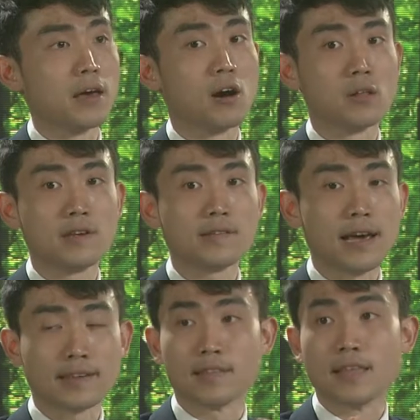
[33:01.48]
are all these
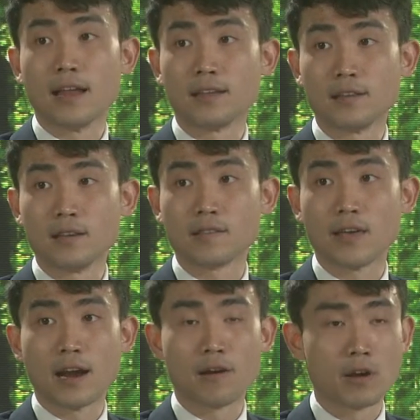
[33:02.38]
externalities
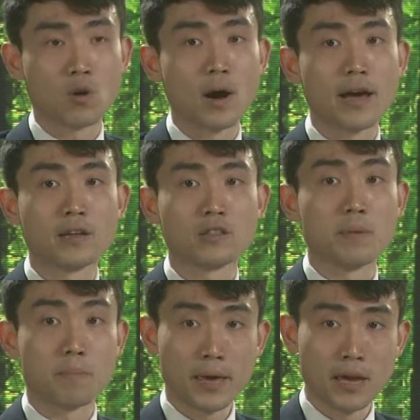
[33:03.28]
that are required to
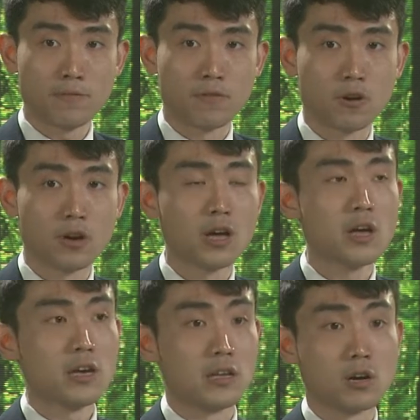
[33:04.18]
be paid for
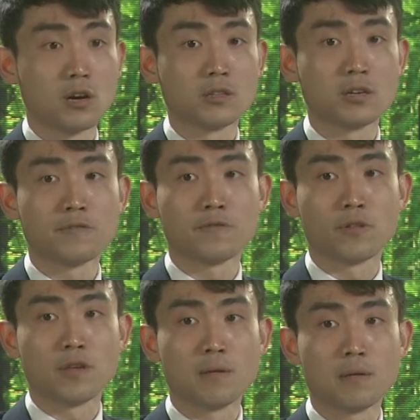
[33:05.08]
in order for
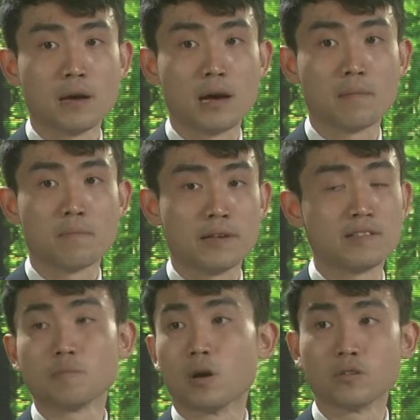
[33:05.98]
the
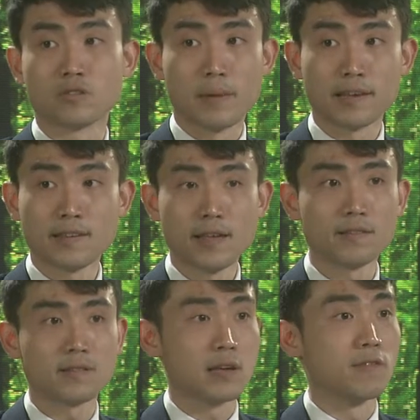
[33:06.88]
business models to make
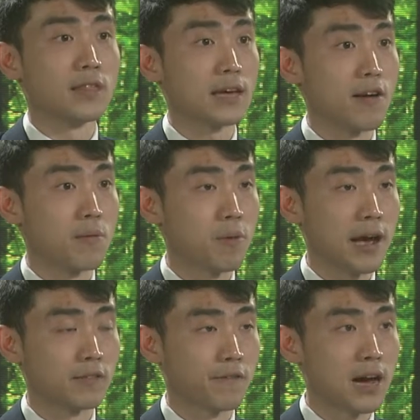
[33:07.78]
sense given the current
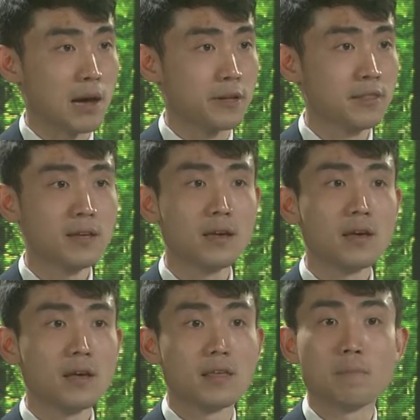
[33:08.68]
price of carbon,
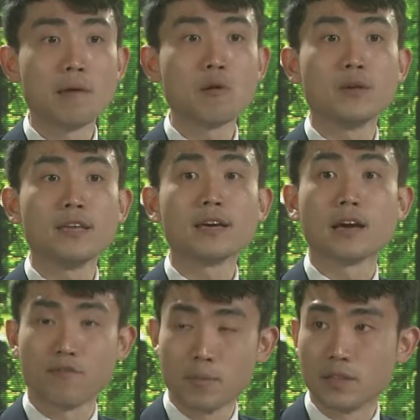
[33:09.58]
then maybe we need
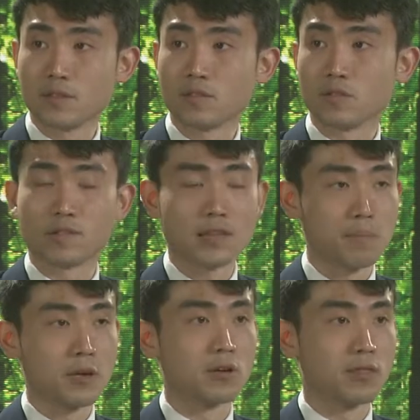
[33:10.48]
governments to
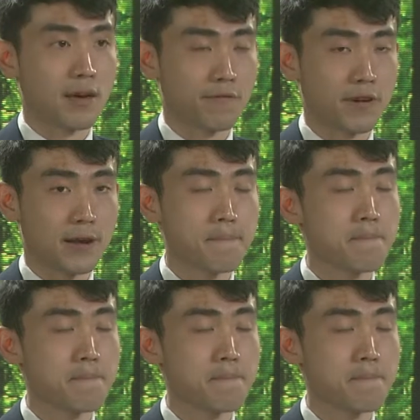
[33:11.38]
step in on that front.